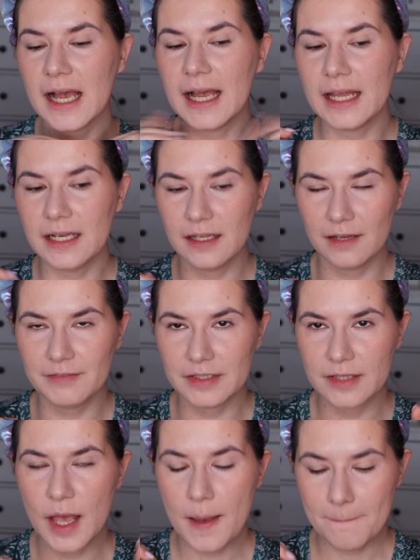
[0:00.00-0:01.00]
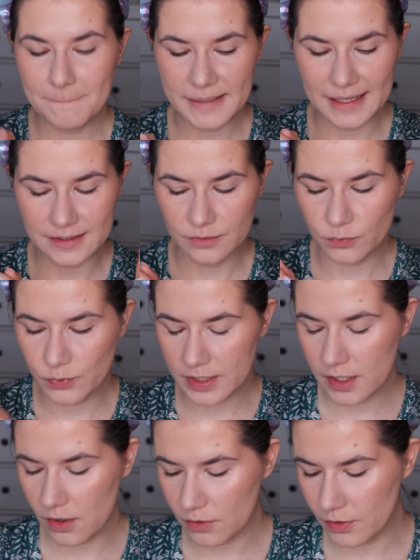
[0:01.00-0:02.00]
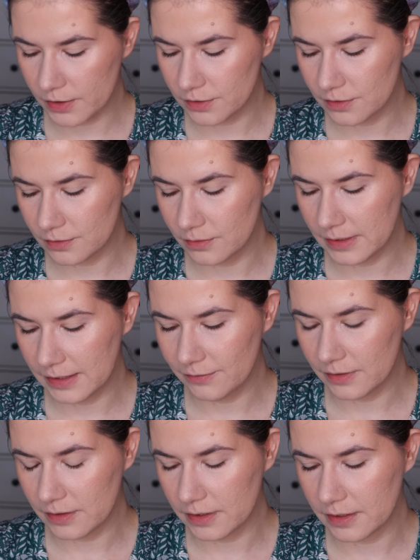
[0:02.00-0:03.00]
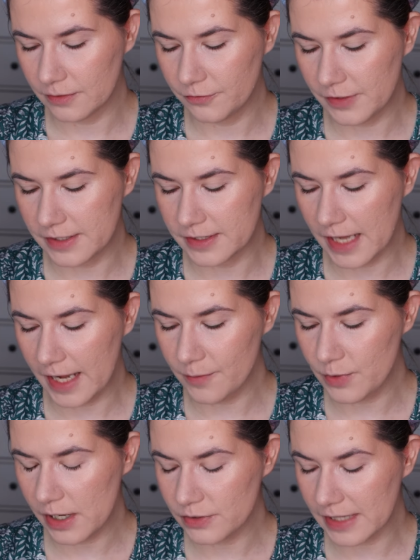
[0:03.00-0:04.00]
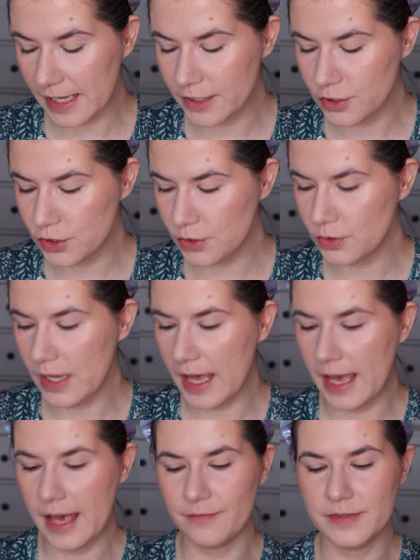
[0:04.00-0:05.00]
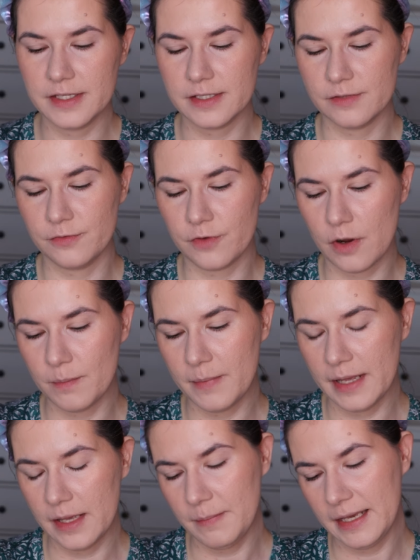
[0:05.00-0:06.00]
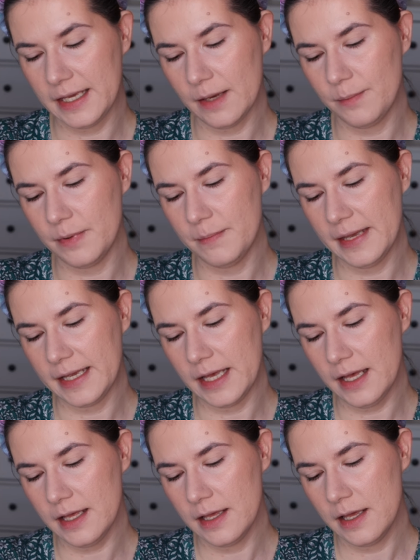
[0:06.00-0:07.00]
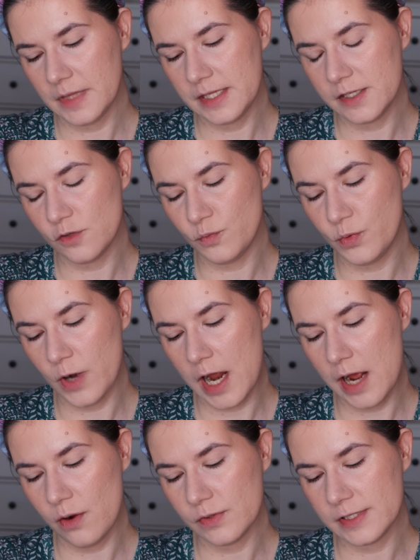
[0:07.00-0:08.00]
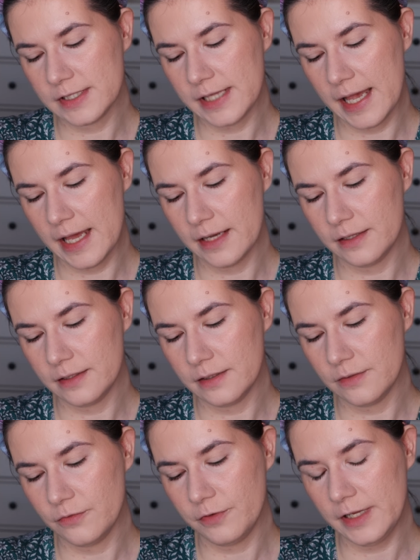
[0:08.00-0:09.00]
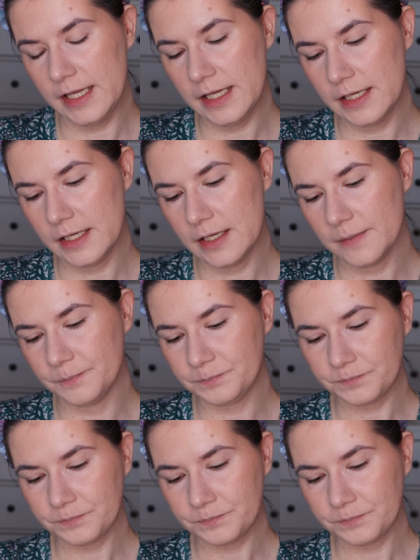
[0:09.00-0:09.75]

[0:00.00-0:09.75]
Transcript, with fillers: I love it but we are going to even uh, fix the eyebrows I do have this from Ma Makeup Mekka this is brow sand fleek